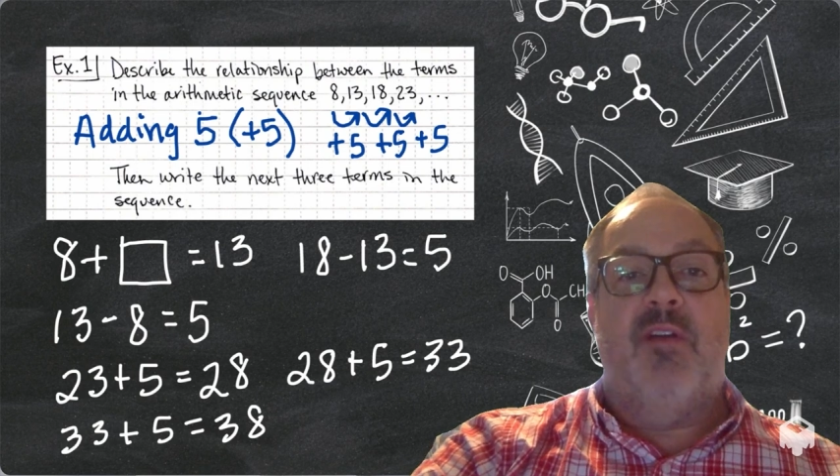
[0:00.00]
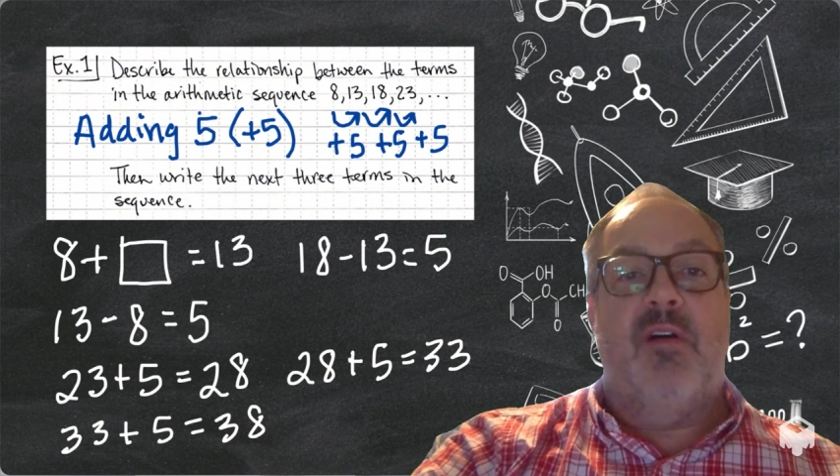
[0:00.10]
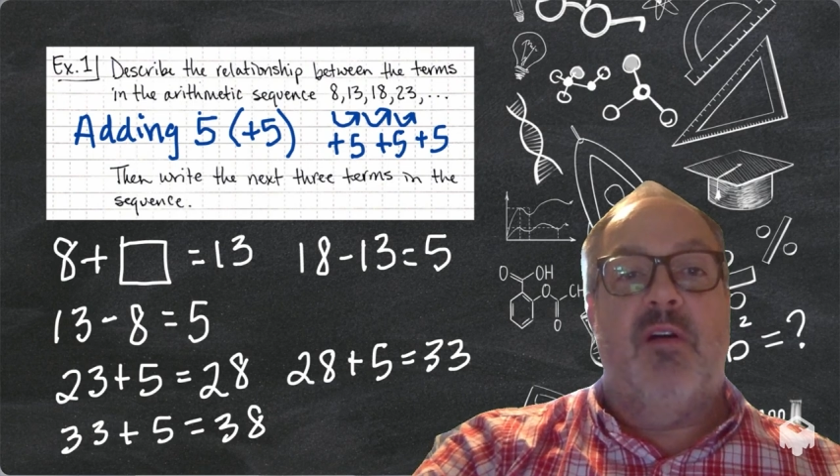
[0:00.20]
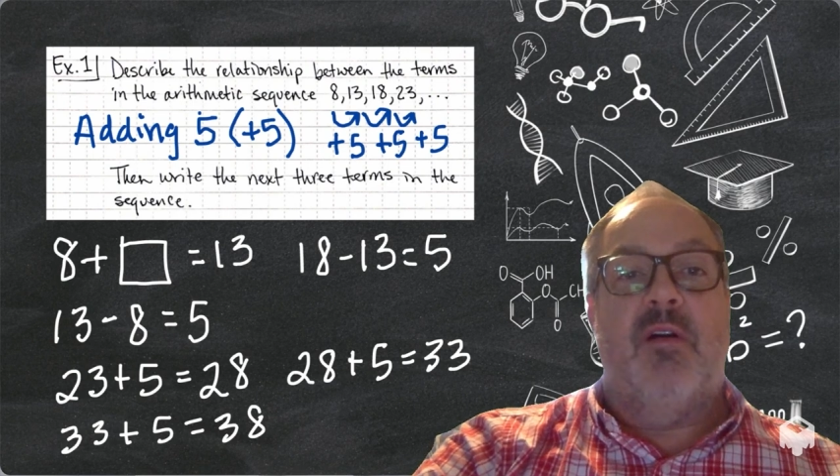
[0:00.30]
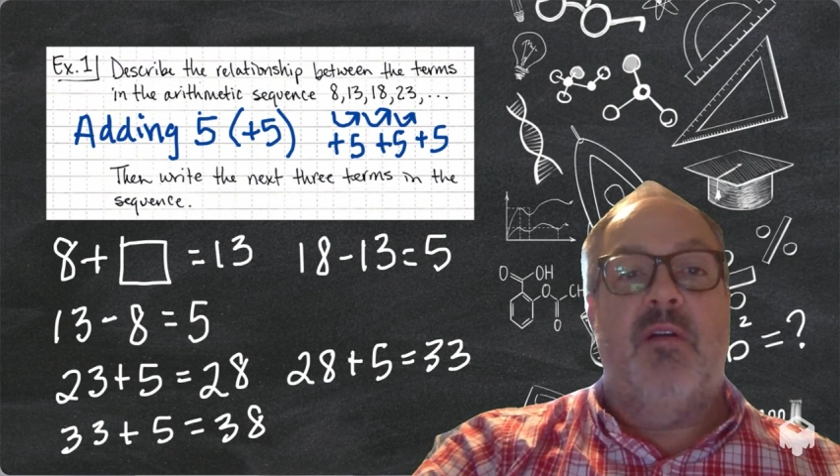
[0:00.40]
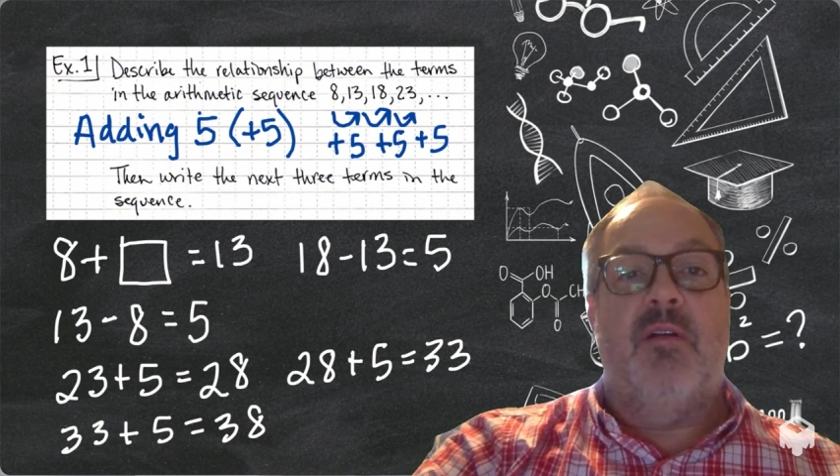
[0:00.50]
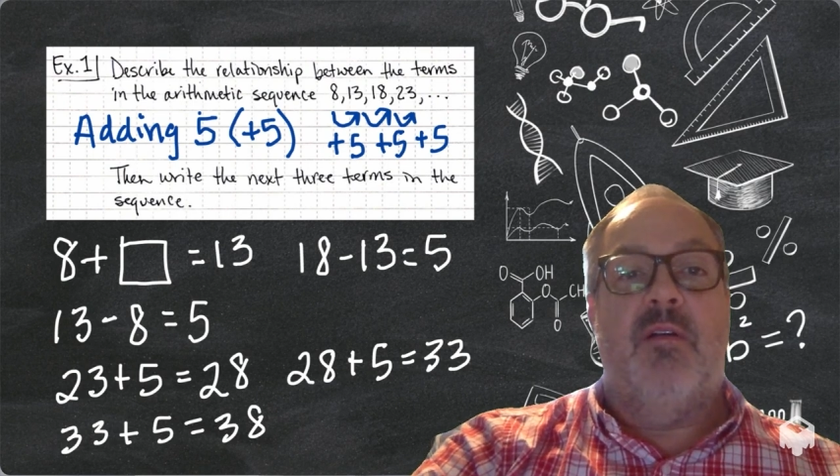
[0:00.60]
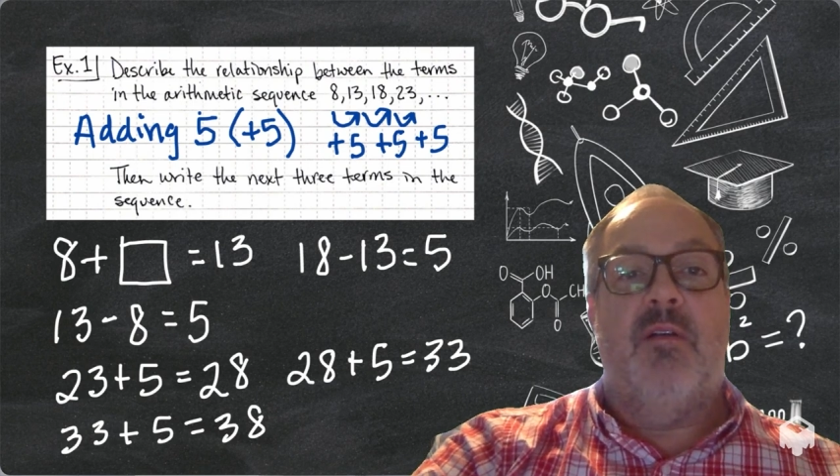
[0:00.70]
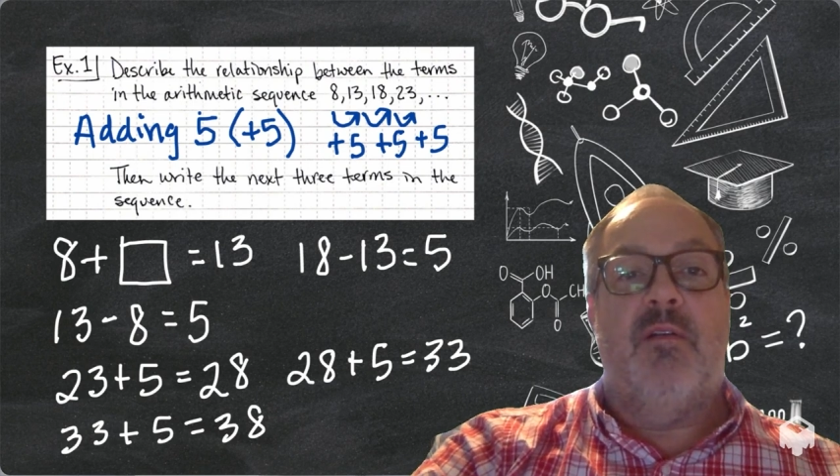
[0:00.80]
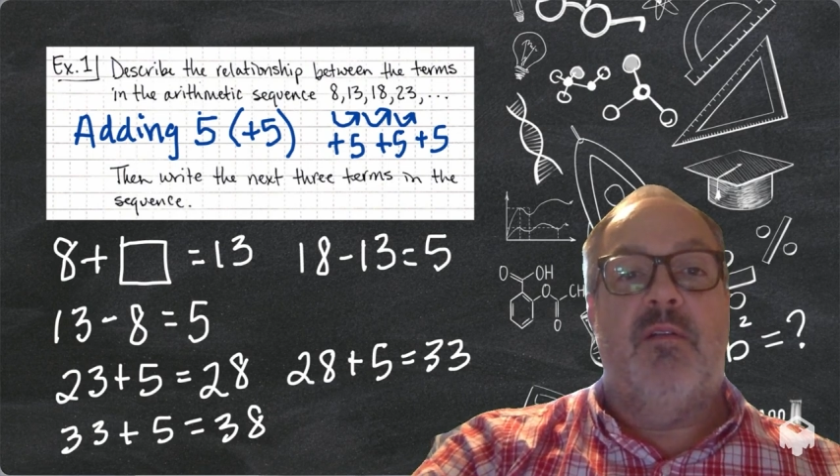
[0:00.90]
are
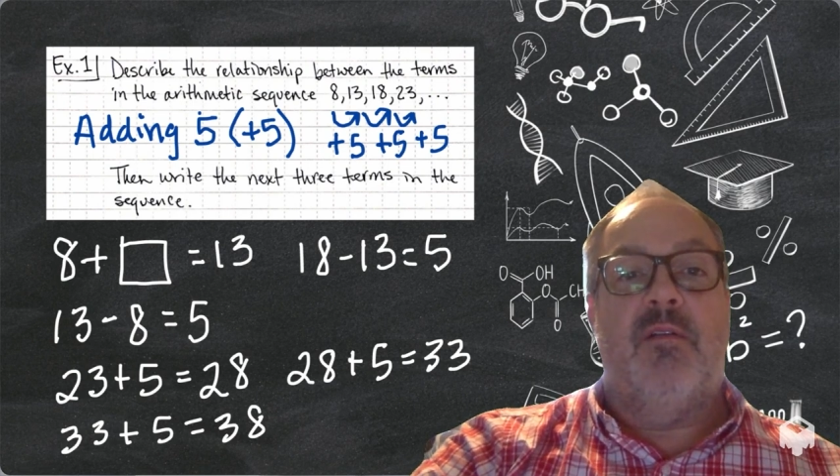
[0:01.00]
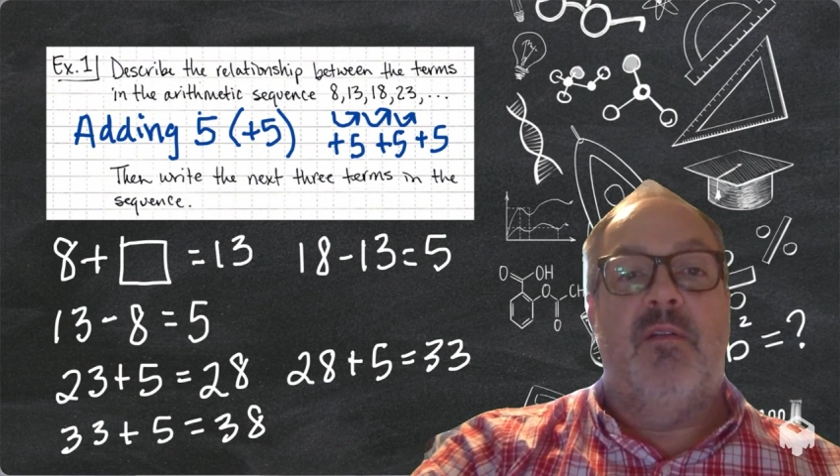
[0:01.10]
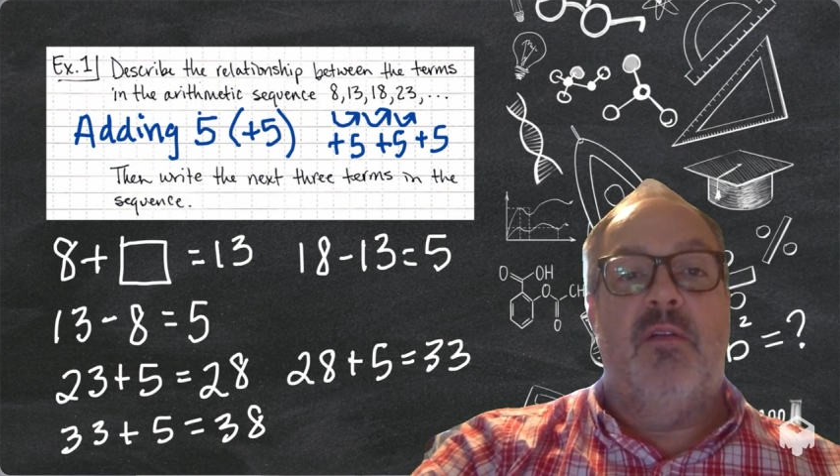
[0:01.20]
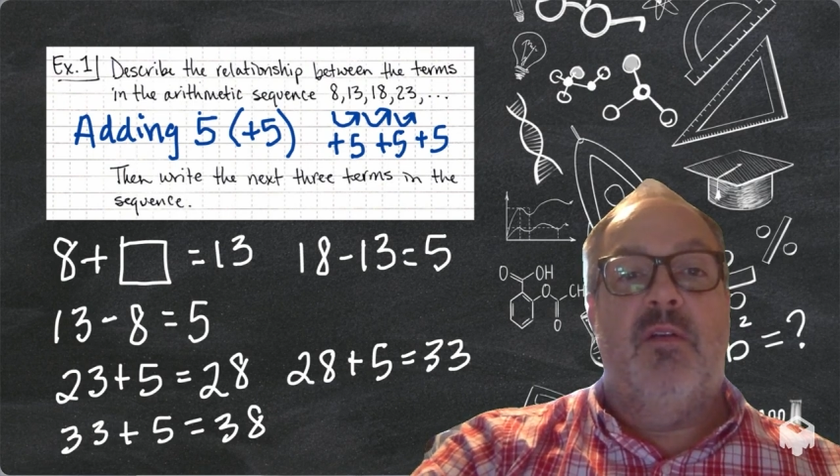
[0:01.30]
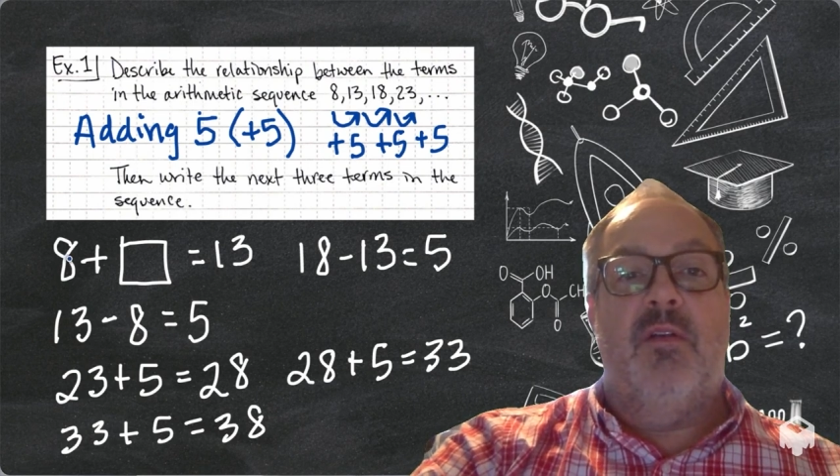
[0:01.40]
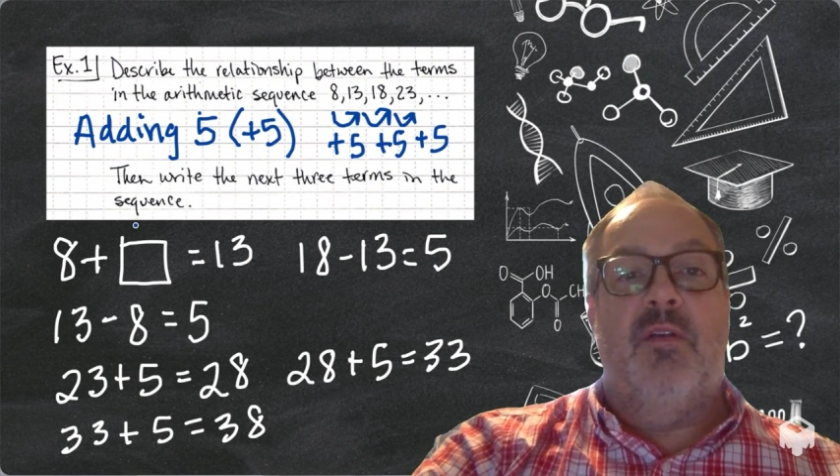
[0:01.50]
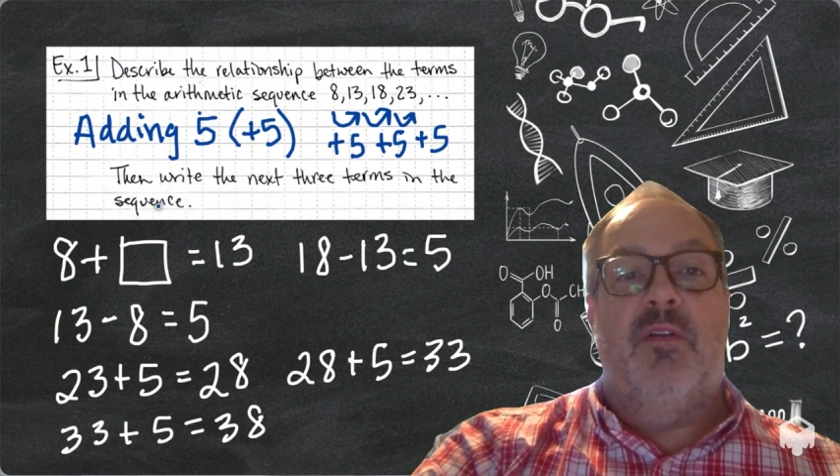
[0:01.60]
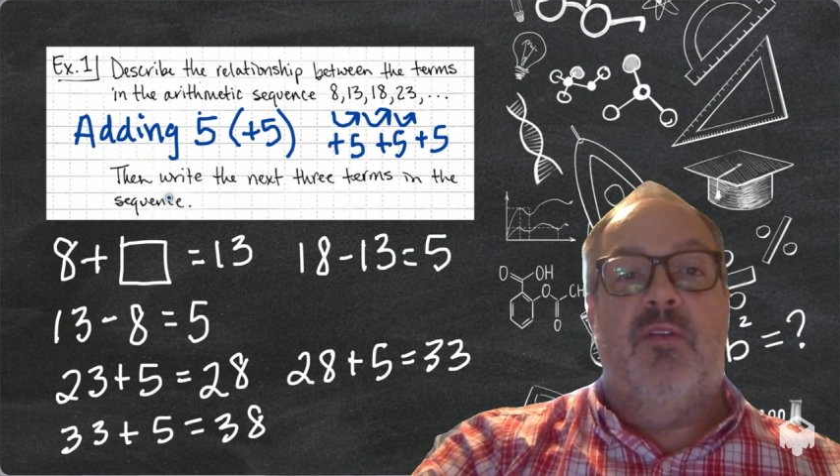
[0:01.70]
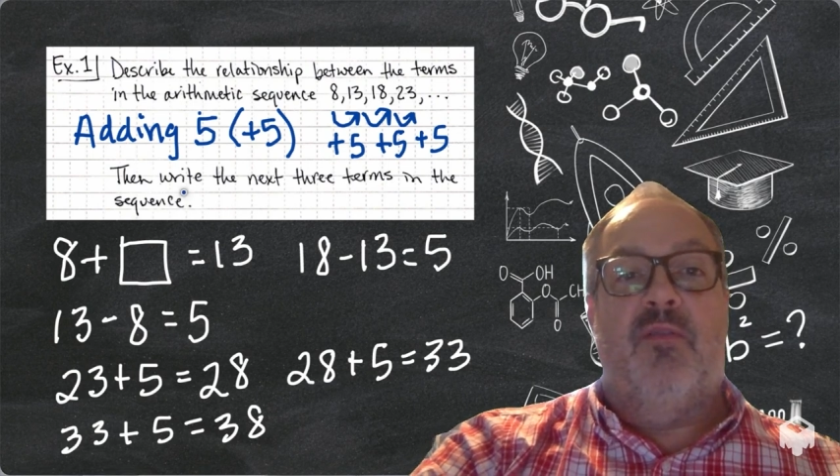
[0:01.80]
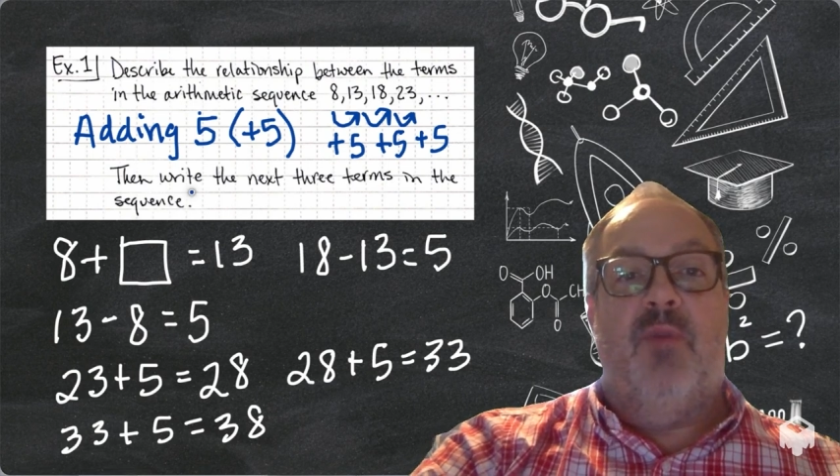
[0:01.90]

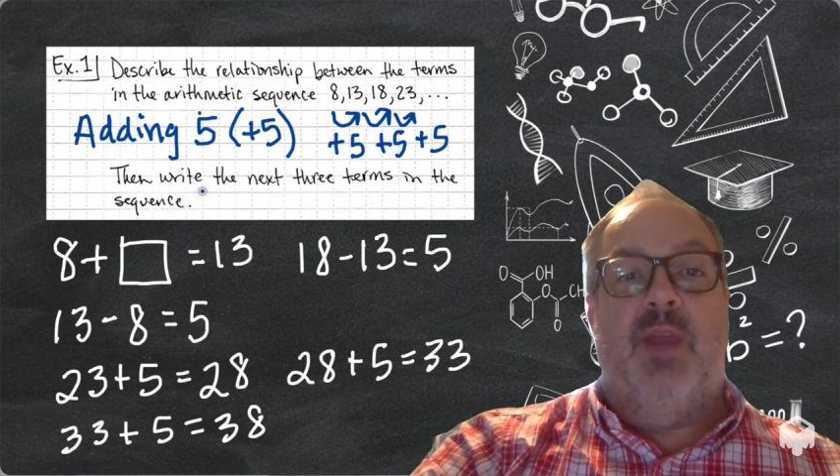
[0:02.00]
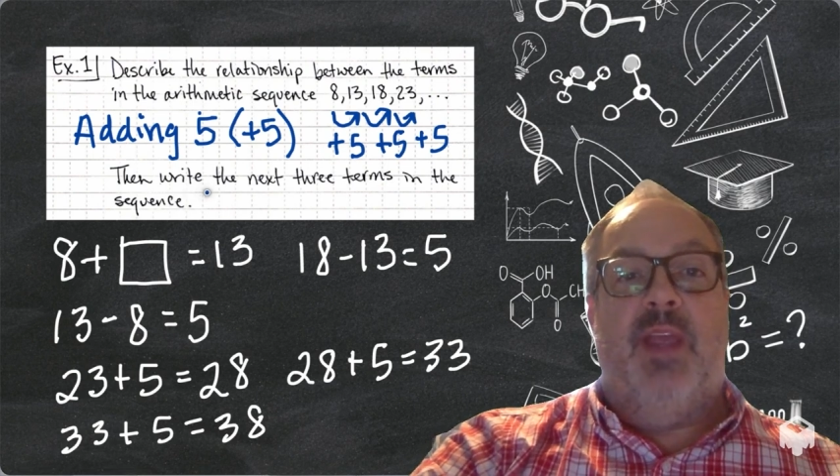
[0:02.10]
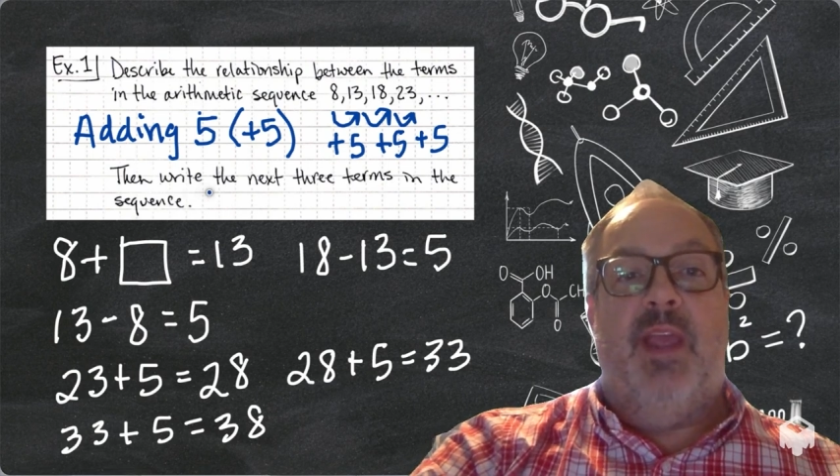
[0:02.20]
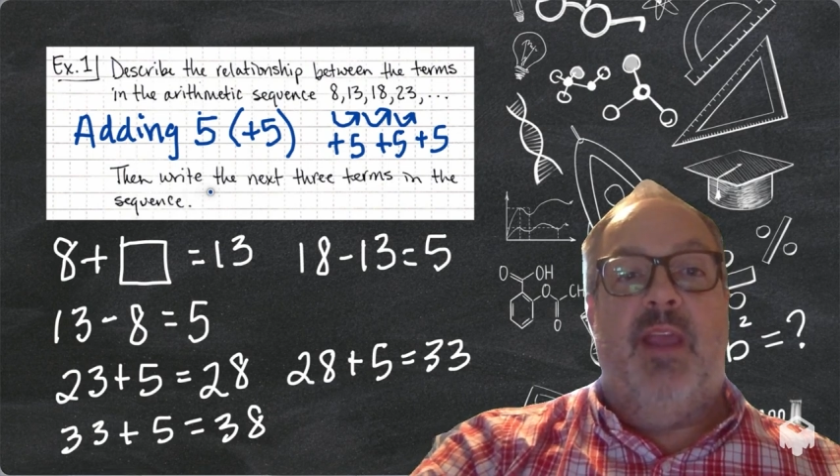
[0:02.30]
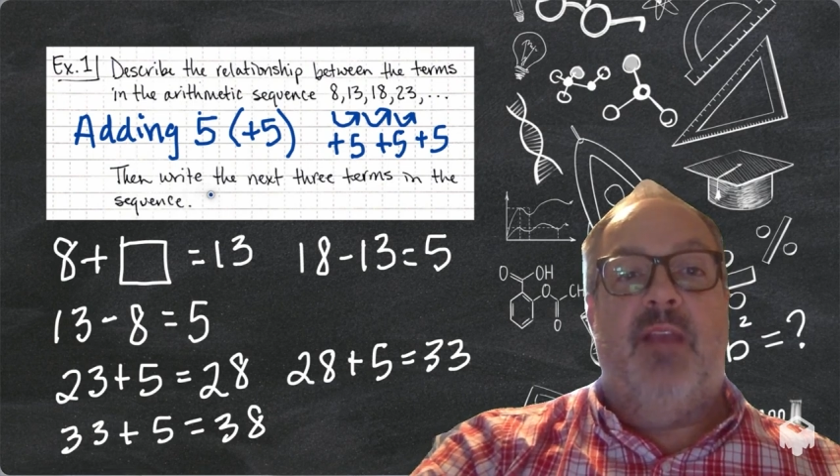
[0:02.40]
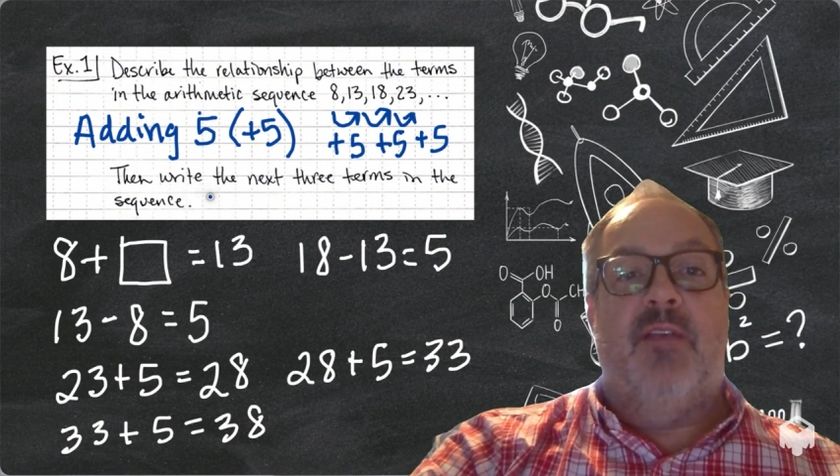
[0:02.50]
28,